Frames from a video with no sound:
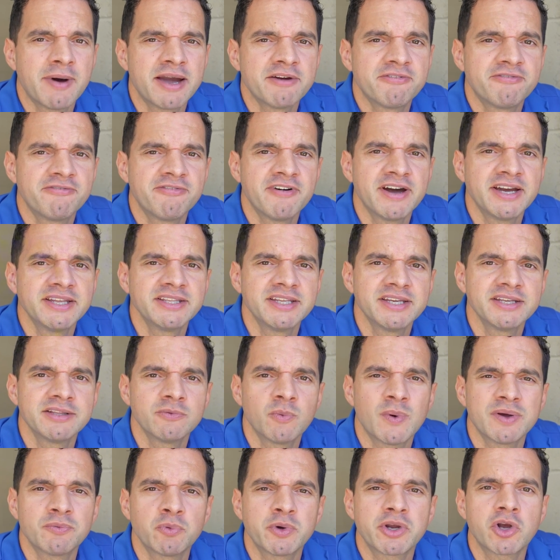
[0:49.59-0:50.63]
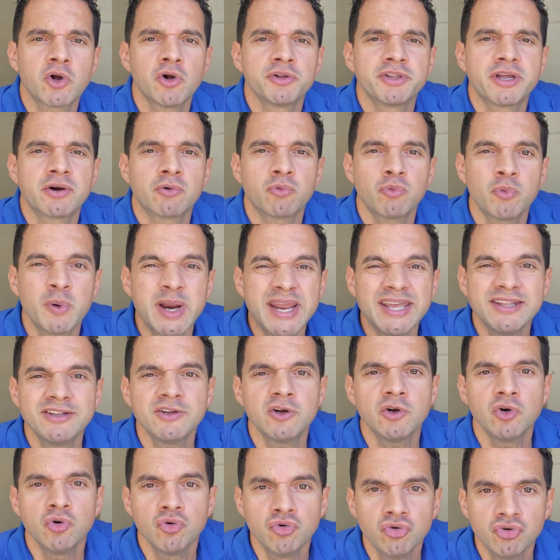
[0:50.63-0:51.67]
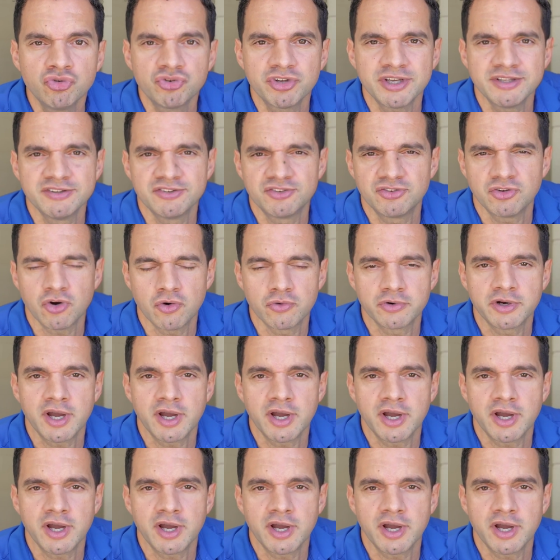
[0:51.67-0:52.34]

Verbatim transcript: finding what we call the radiolucent zone.